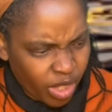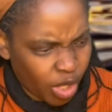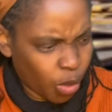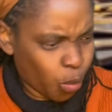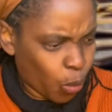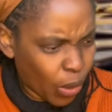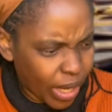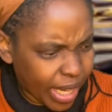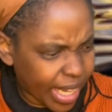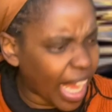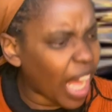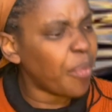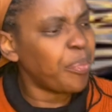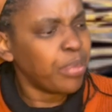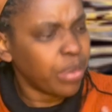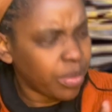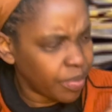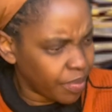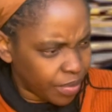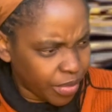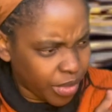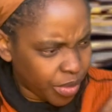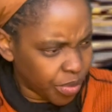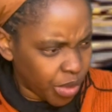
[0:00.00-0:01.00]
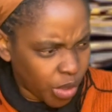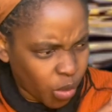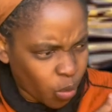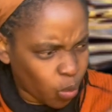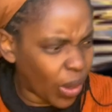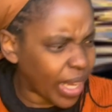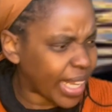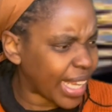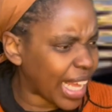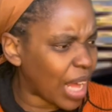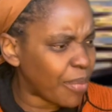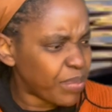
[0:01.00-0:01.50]
wake up,
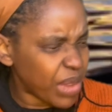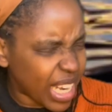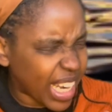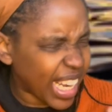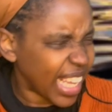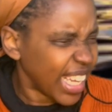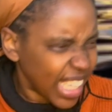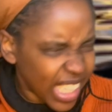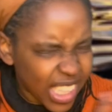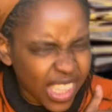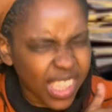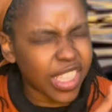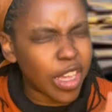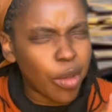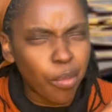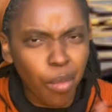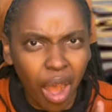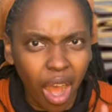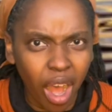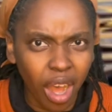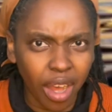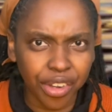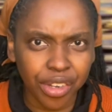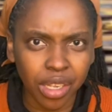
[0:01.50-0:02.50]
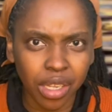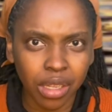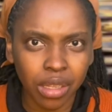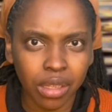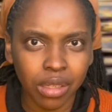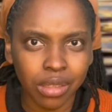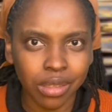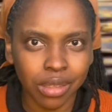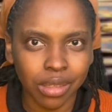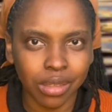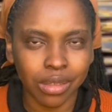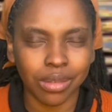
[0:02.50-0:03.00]
wake up, and I hit them hard,
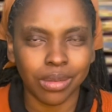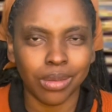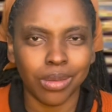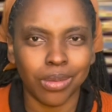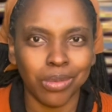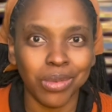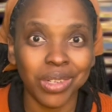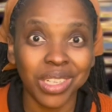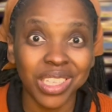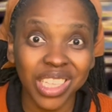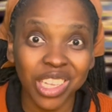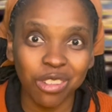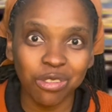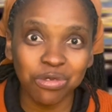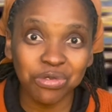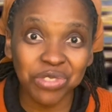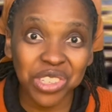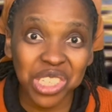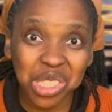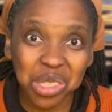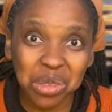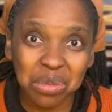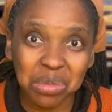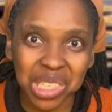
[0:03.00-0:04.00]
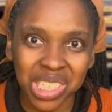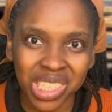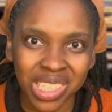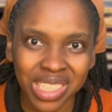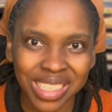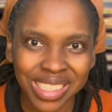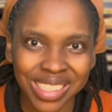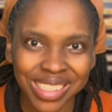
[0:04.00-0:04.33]
will they feel me?